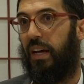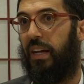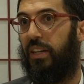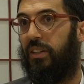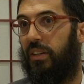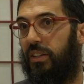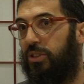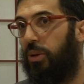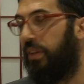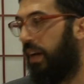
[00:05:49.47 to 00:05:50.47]
And he, he,
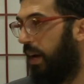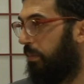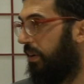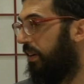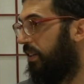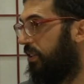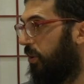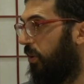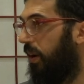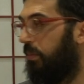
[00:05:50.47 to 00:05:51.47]
saw the Rebbe and he
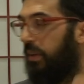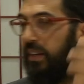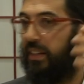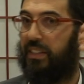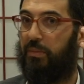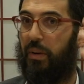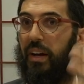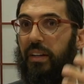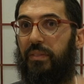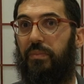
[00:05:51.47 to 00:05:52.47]
saw him. And in his
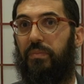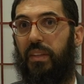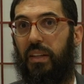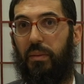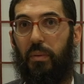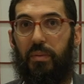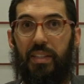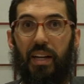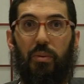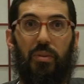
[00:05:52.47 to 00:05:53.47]
mind, the Baba
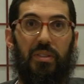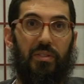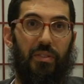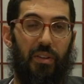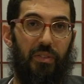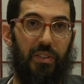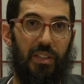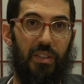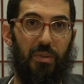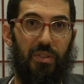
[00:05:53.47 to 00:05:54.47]
Sali was,
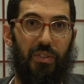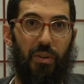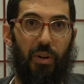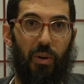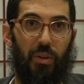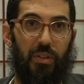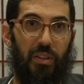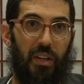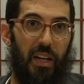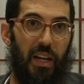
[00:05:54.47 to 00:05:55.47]
since he was very old,
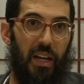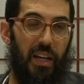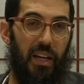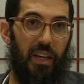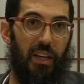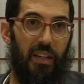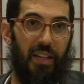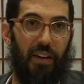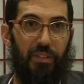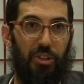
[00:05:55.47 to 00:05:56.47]
he
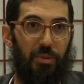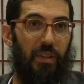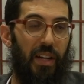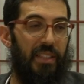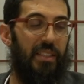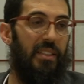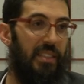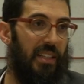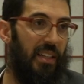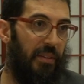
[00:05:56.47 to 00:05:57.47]
davened Shmoneh Esrei
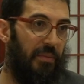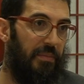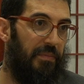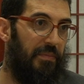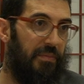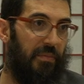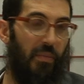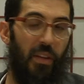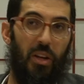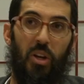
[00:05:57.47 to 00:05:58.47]
sitting.
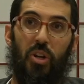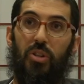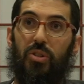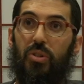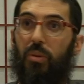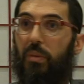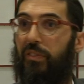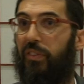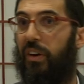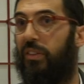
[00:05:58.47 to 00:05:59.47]
So my
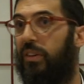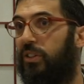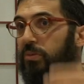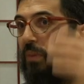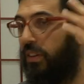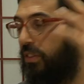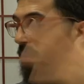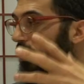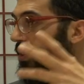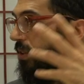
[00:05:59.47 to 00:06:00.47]
father in his mind
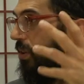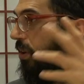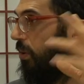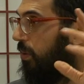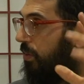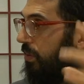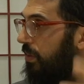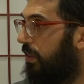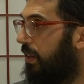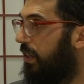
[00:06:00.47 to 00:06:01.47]
thought, you know,
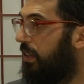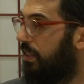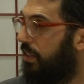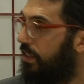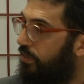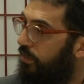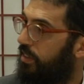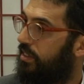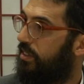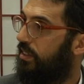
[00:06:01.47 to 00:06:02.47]
the
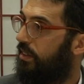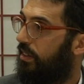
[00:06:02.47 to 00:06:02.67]
difference,